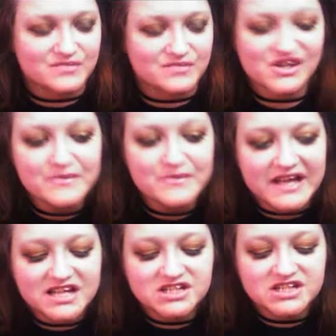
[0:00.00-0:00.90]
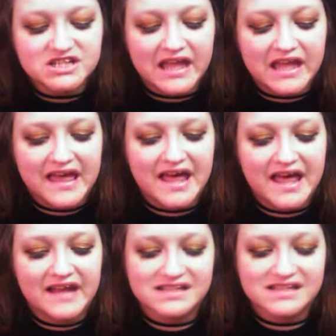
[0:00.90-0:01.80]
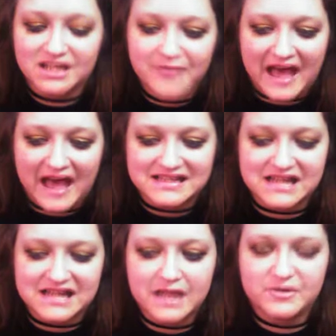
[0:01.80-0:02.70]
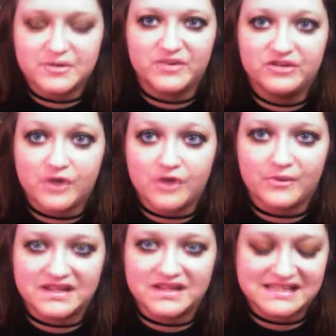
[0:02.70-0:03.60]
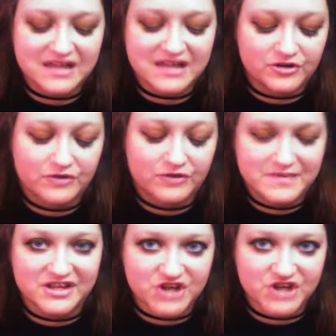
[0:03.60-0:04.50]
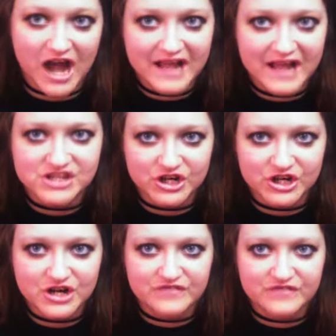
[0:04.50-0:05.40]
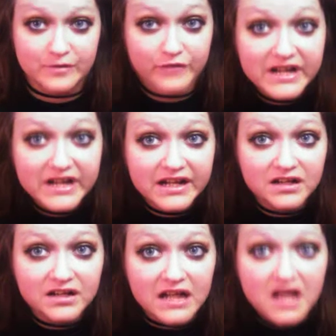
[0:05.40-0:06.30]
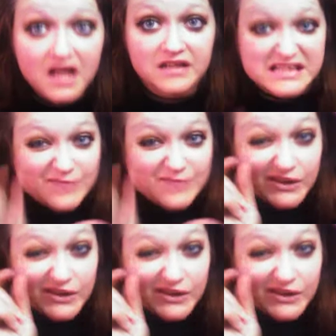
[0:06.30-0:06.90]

so much, and it's a good pastimer when you don't want to sit down and read because your eyes hurt from reading the small